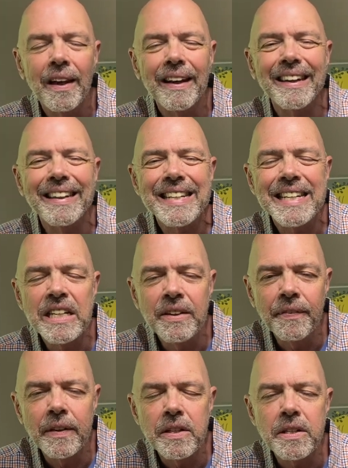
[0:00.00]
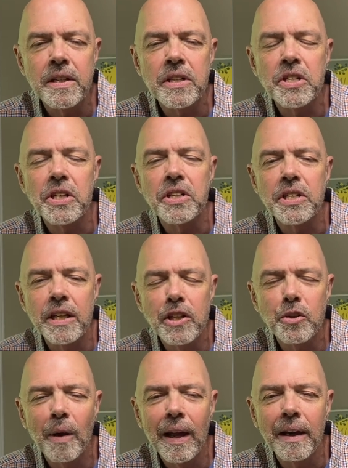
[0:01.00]
lasciviousness,
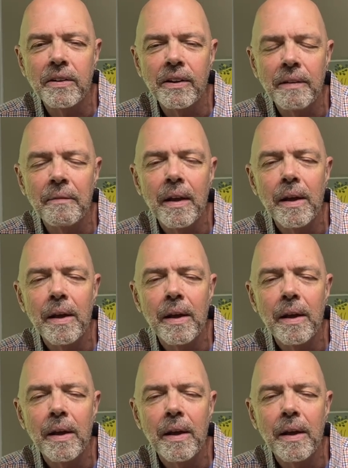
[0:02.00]
sensuality,